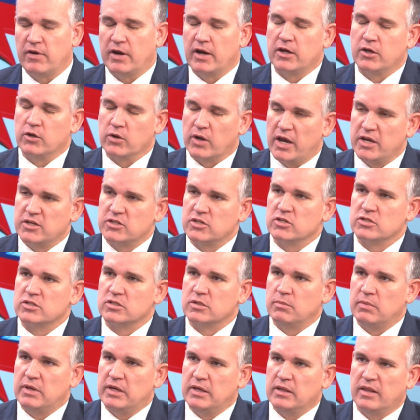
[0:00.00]
gracious
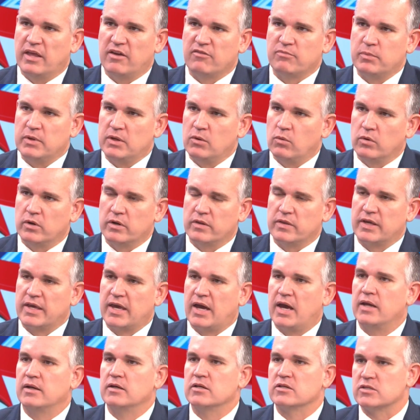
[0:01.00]
to me, left me one of the
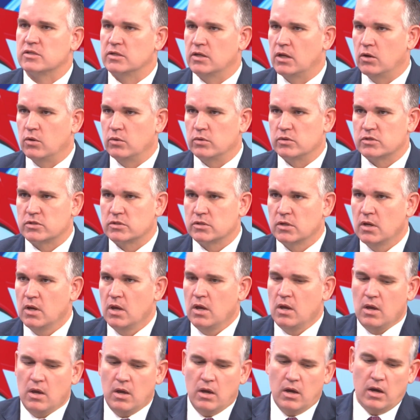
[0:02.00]
kindest notes
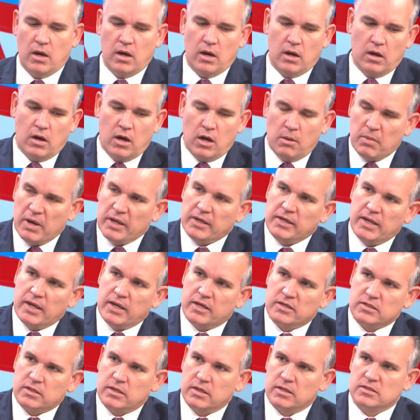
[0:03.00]
uh, on my
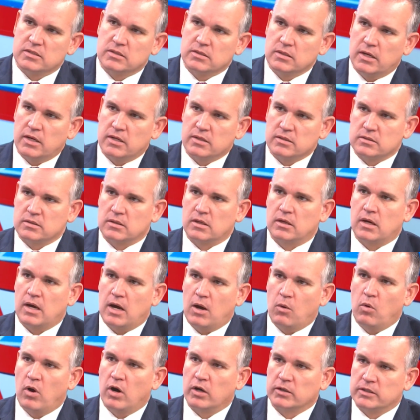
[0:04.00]
desk as, as uh, I
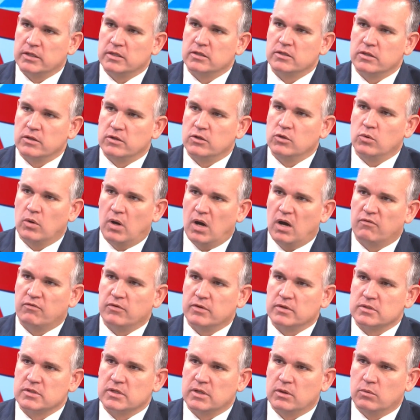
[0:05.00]
walked into the new
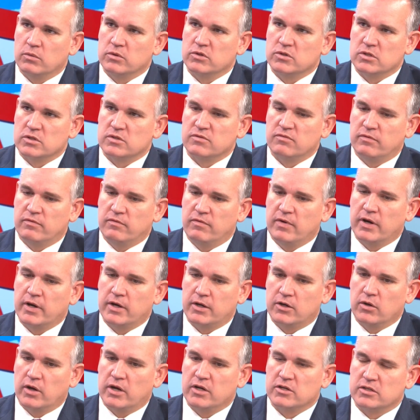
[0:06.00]
office. It was just very
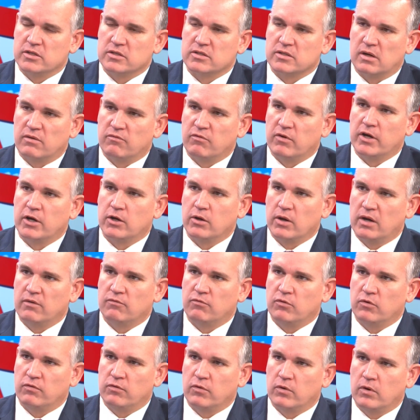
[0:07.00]
gracious, and I'm very
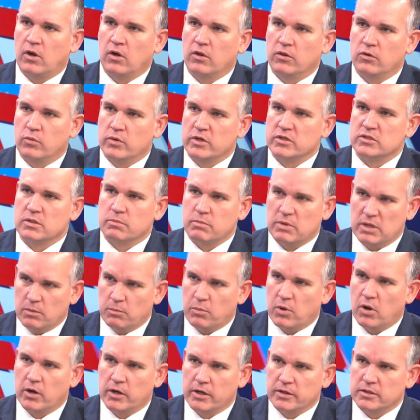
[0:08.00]
grateful for all the wisdom he
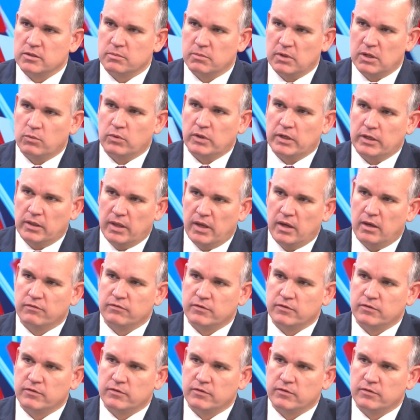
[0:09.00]
imparted to me when he left.